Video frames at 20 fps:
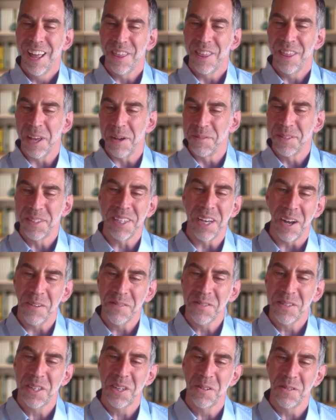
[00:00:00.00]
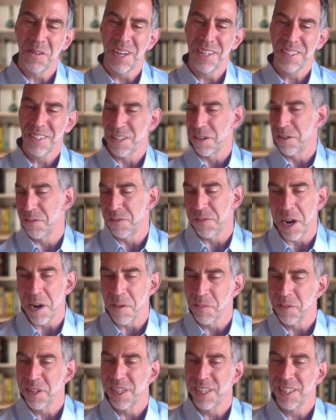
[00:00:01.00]
themselves to us, their
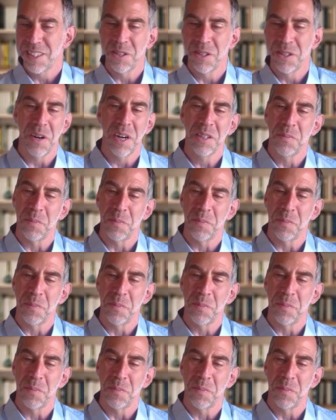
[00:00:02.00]
family to us,